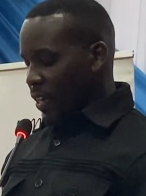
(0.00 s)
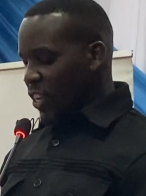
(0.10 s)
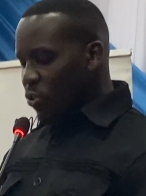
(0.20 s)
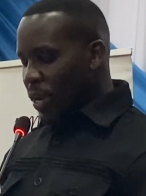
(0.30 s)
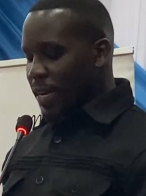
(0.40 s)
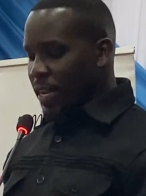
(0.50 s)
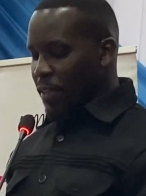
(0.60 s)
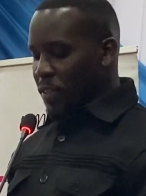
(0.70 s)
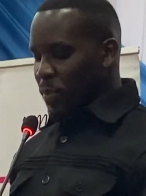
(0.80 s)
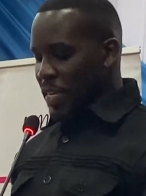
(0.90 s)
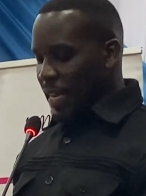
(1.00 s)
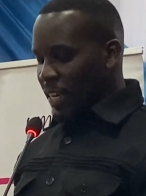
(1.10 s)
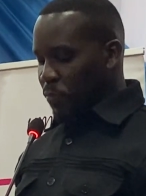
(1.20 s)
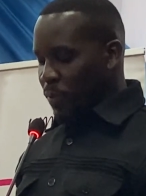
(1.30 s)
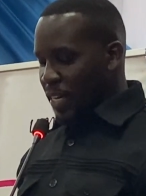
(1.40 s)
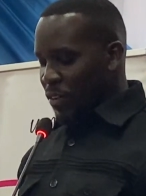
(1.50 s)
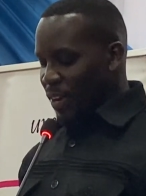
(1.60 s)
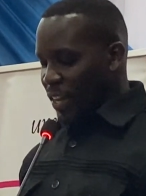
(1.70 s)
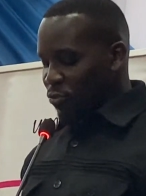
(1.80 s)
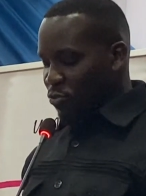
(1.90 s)
In Uganda, the media has played a
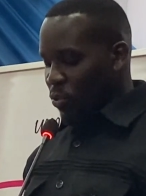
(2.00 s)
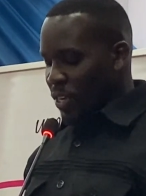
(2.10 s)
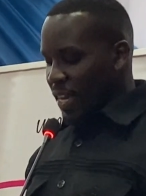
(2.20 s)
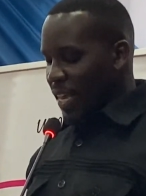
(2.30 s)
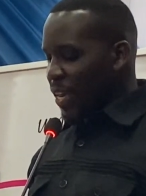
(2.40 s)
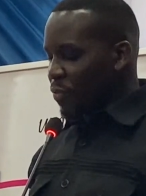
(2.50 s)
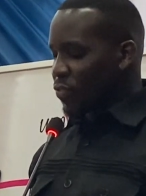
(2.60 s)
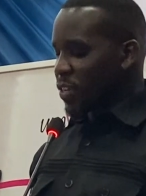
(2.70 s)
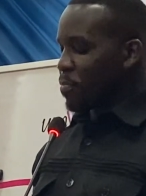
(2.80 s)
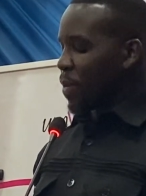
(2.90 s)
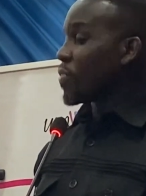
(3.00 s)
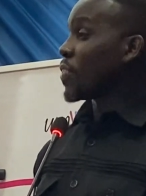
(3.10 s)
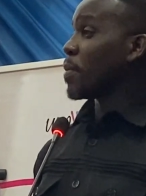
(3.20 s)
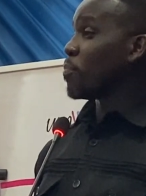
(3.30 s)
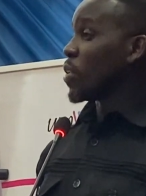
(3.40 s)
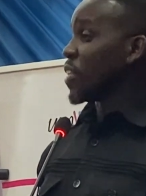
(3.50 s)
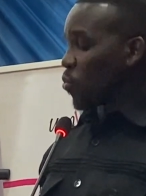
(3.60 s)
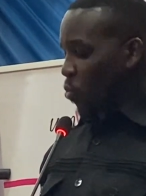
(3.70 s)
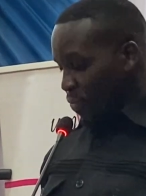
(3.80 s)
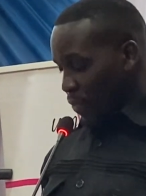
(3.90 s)
vital role in every major
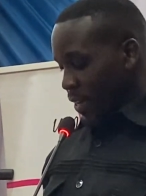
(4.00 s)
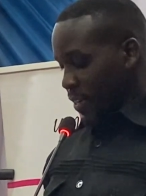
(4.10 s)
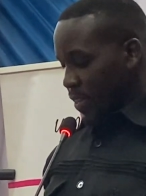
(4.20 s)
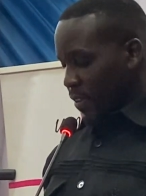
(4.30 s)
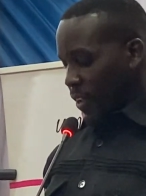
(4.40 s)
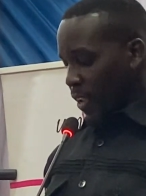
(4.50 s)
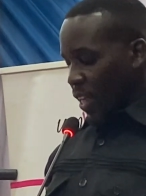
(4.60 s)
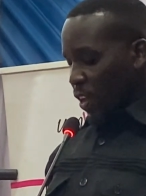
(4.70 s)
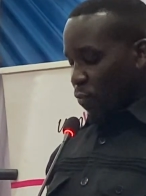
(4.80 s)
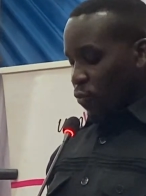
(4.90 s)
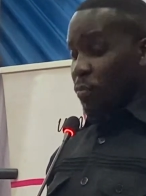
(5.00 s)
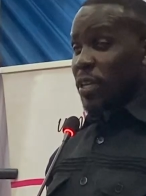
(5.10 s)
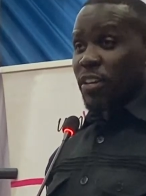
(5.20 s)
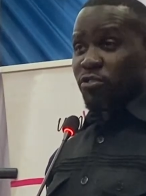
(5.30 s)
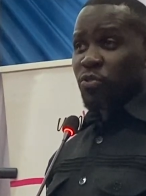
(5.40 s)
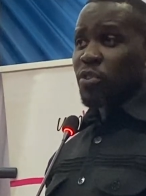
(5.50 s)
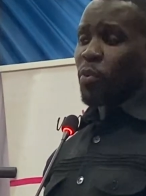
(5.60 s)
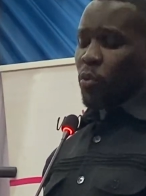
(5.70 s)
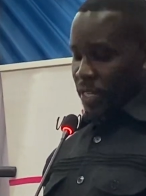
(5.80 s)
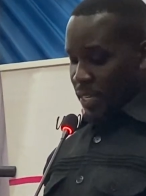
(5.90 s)
political event, from election
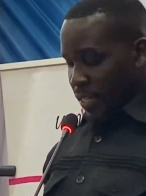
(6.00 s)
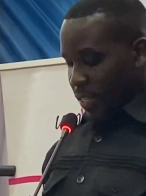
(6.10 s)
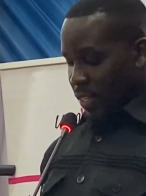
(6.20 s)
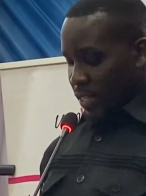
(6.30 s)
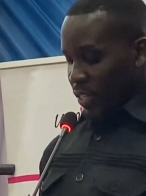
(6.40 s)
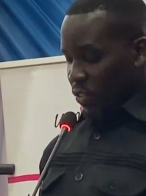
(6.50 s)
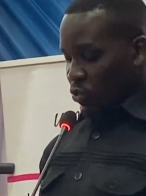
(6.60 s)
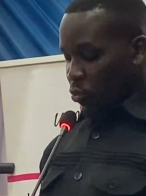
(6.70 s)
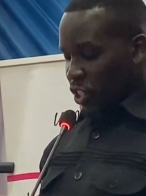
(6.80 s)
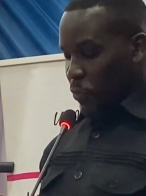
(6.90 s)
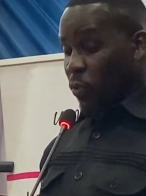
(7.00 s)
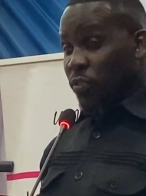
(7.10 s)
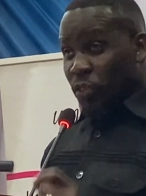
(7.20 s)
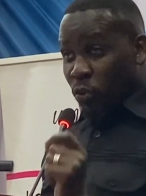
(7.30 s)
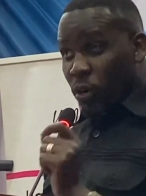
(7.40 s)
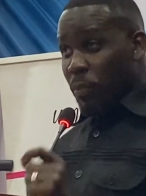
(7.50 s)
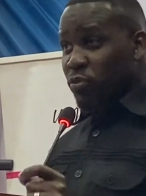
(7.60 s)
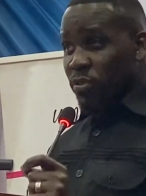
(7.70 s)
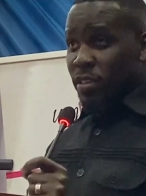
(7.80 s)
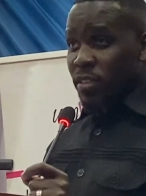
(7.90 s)
reporting to exposing
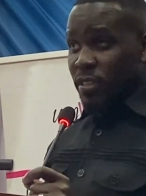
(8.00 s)
corruption